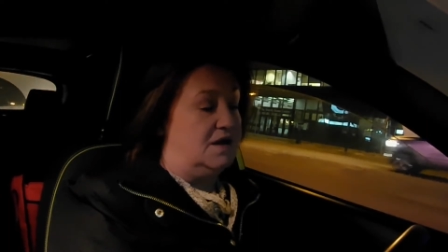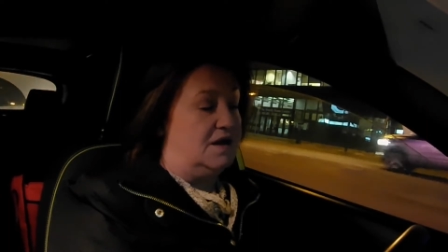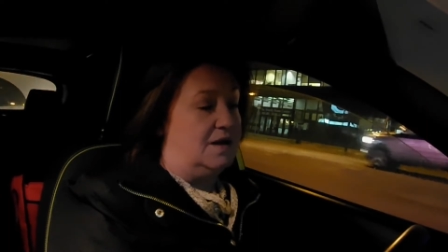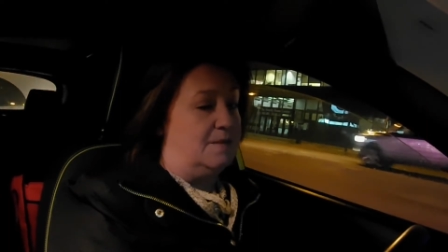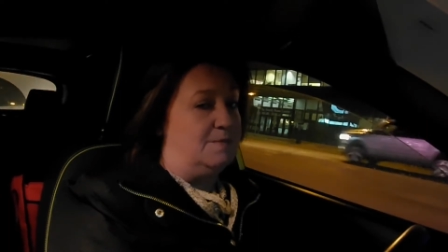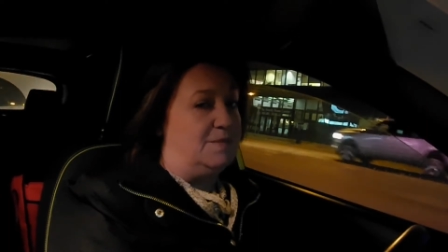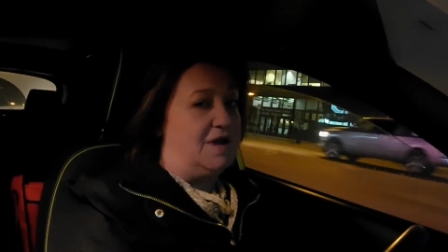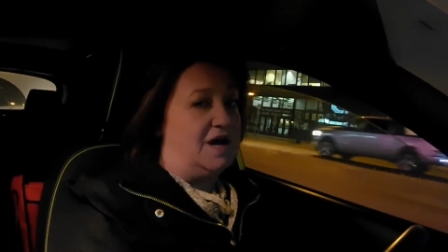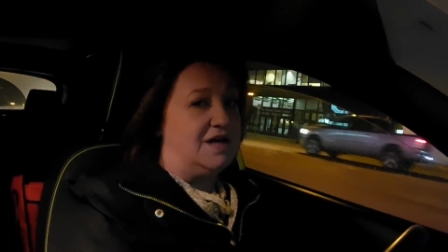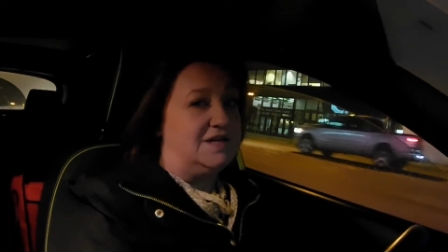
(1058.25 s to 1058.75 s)

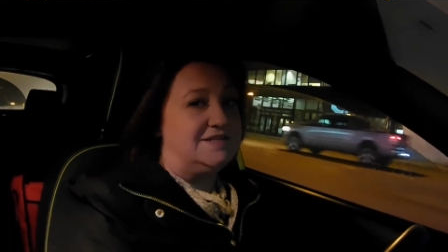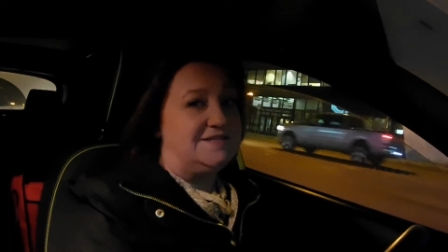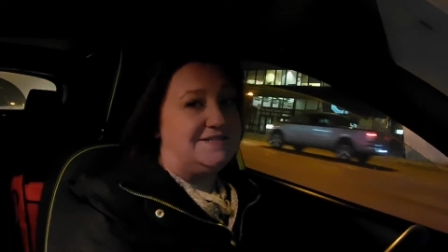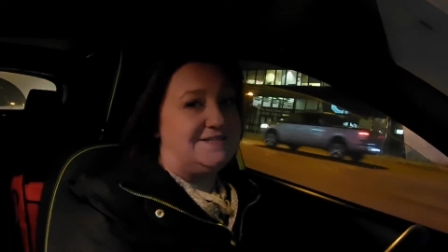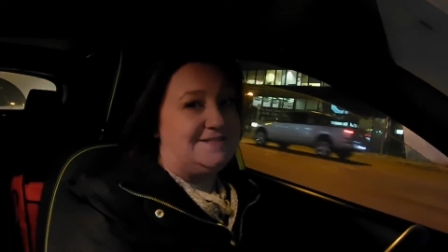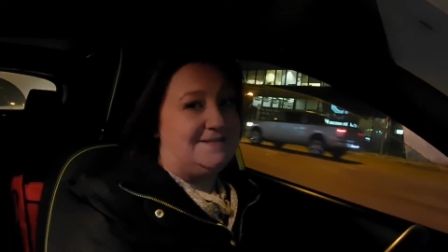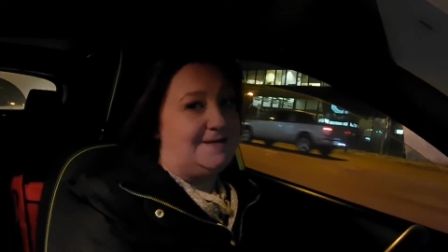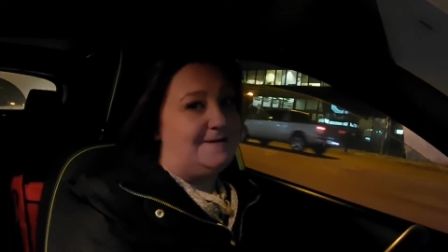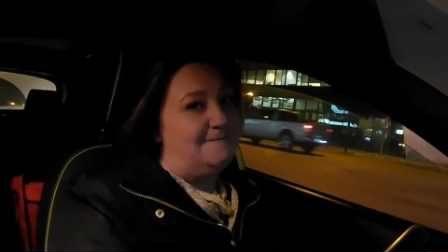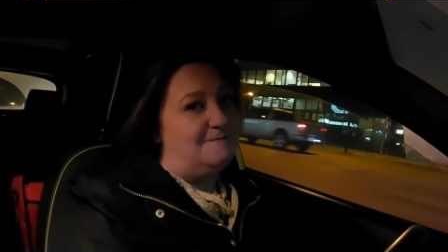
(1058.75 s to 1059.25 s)
I'm not
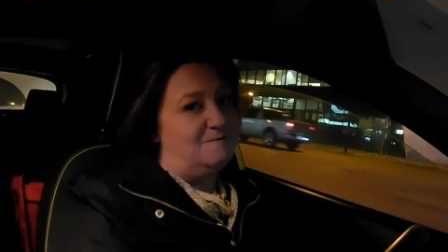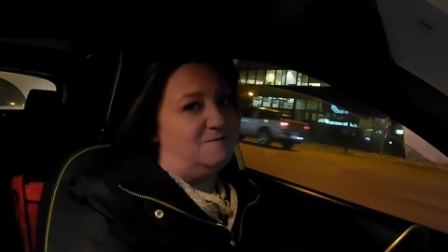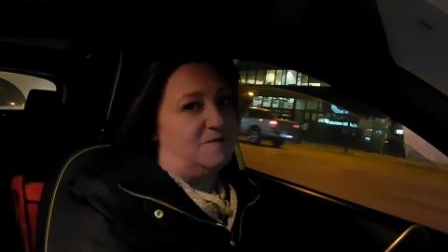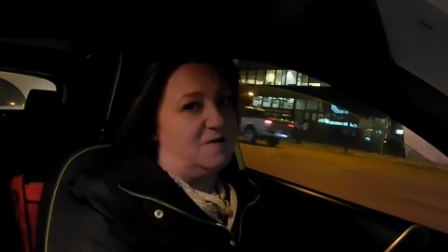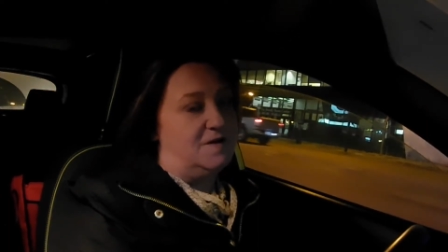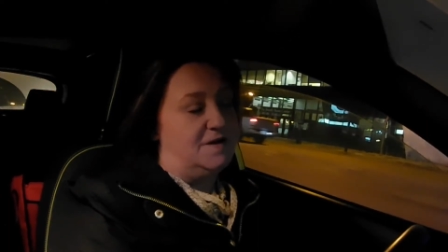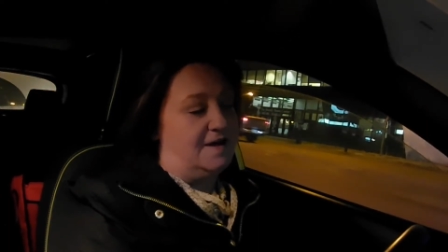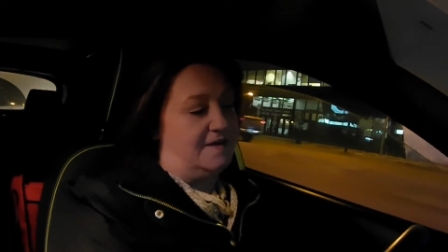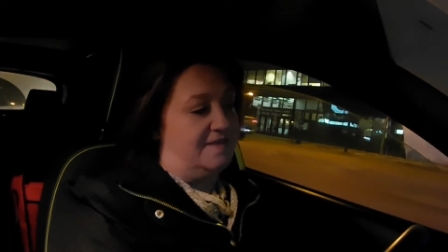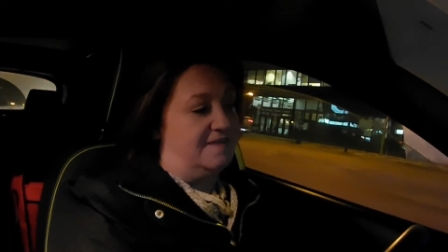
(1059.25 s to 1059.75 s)
sitting
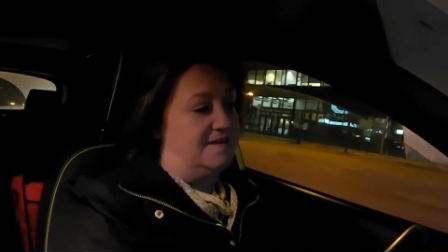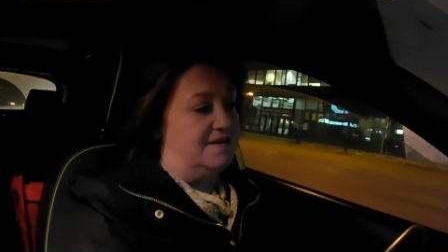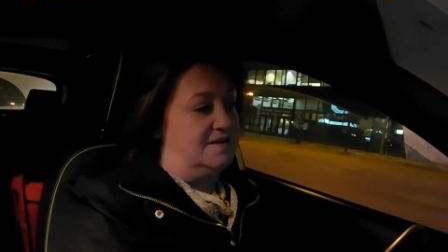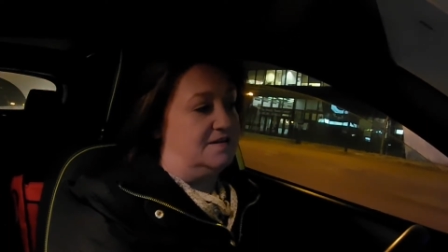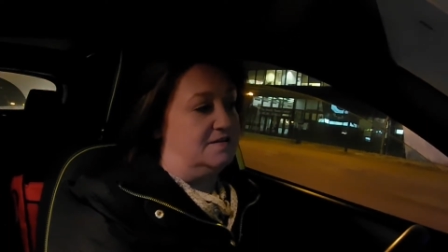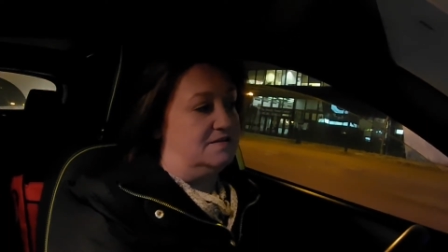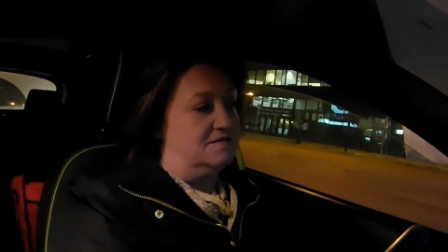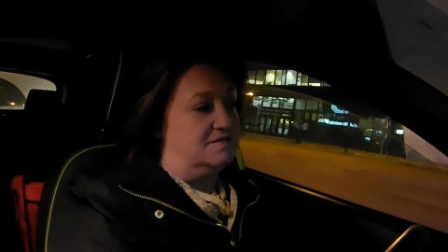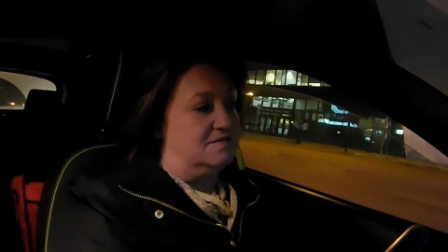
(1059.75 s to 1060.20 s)
for nothing